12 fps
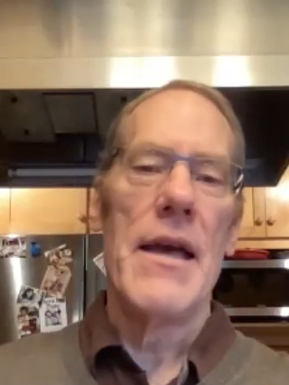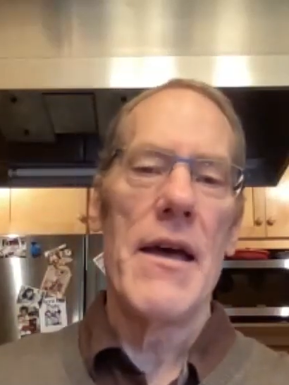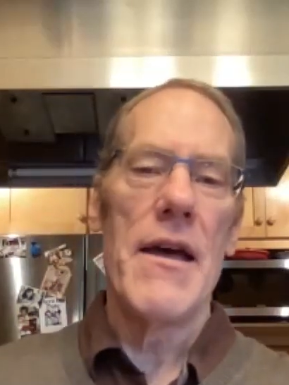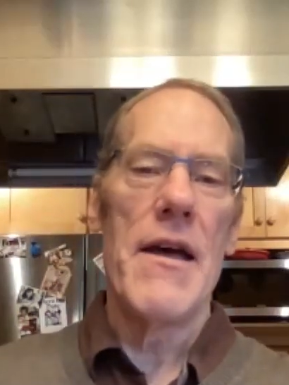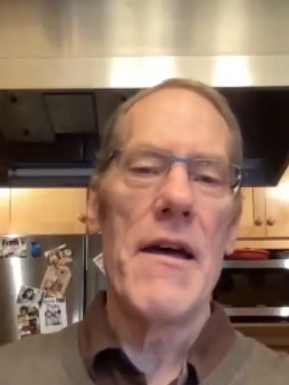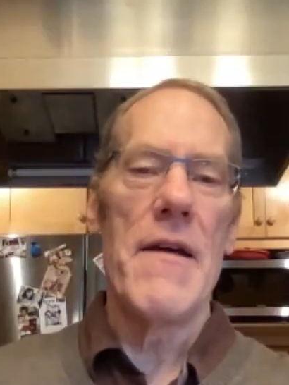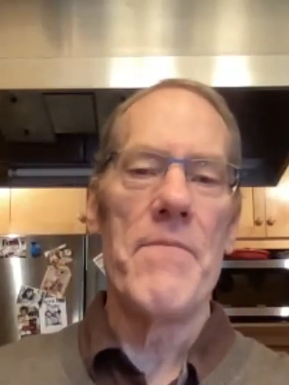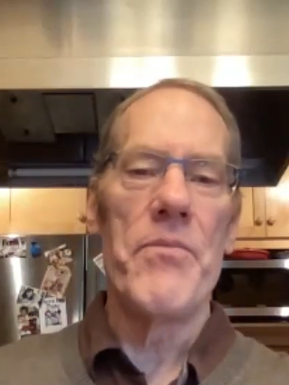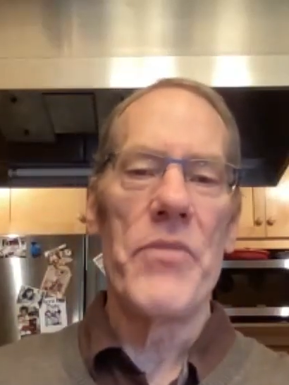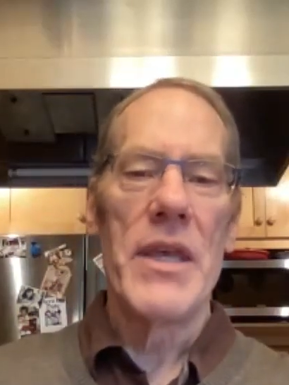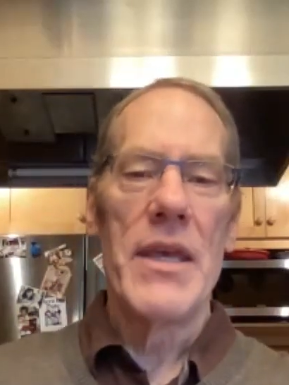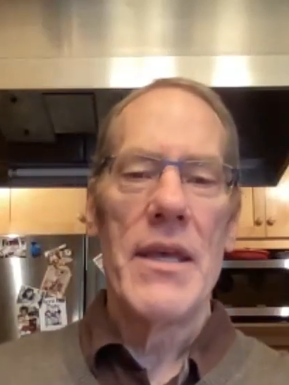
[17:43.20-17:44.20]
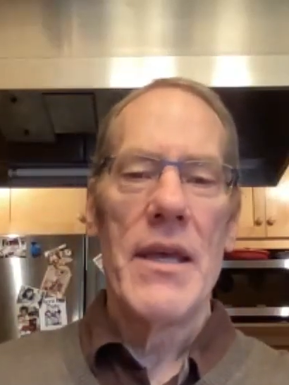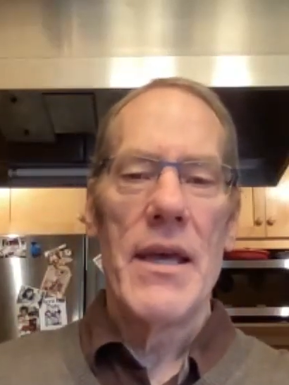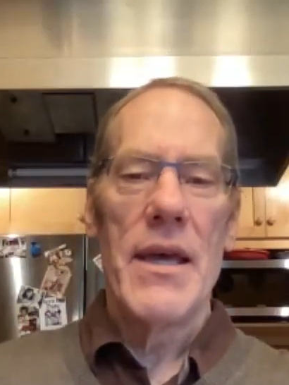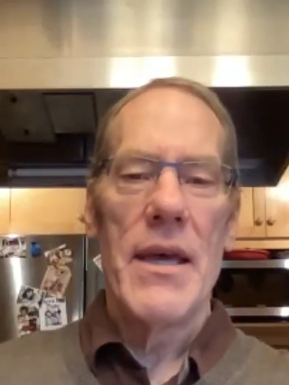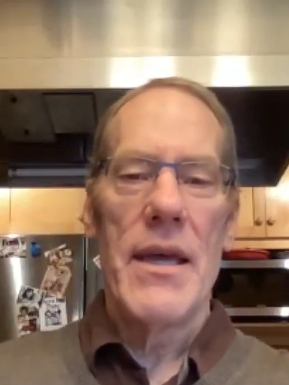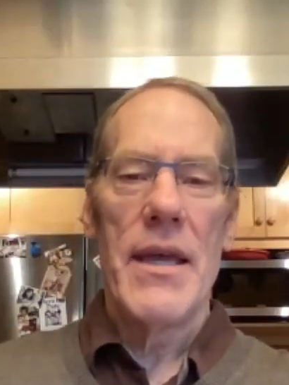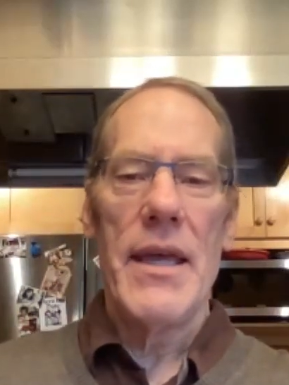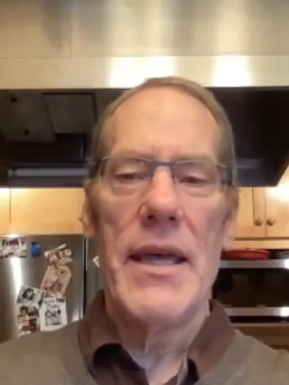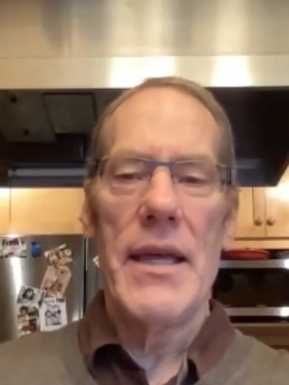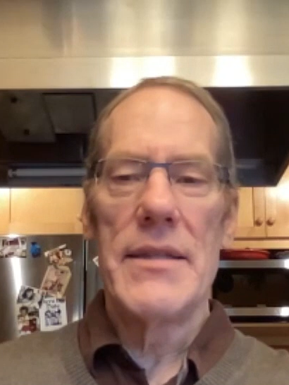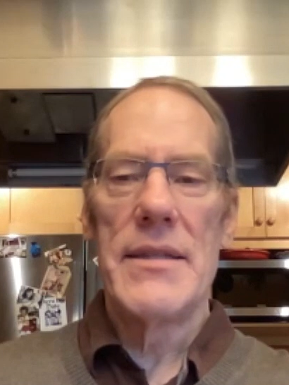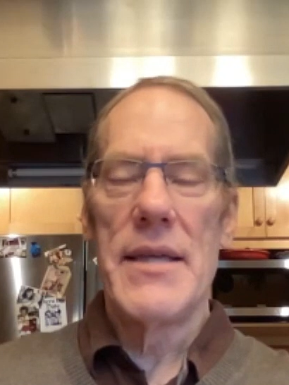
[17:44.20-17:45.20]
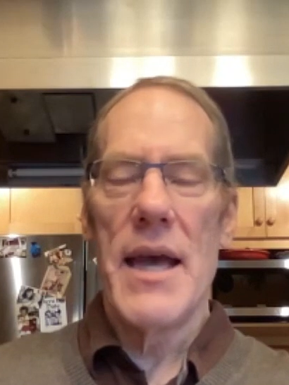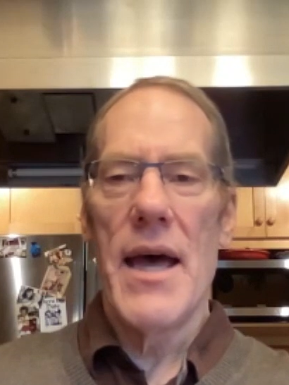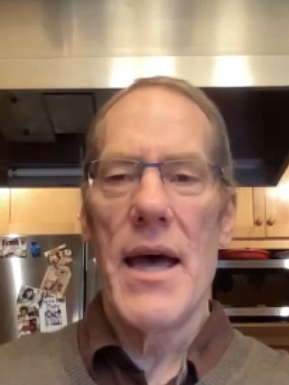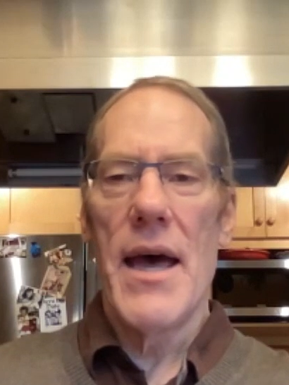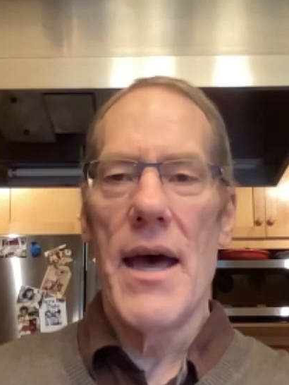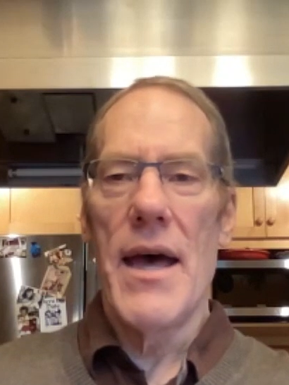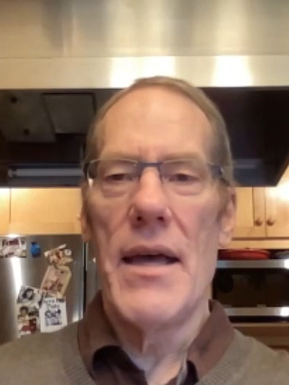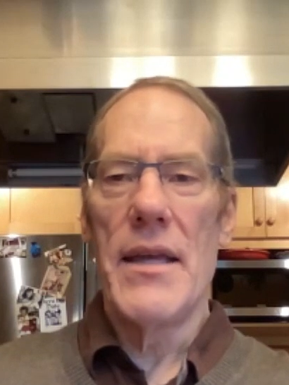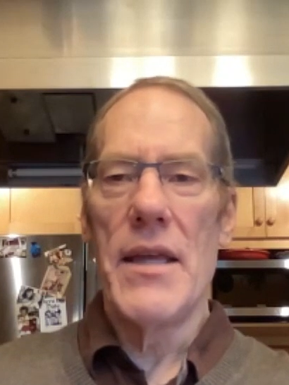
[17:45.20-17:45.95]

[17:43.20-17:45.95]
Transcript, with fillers: Um, it, uh,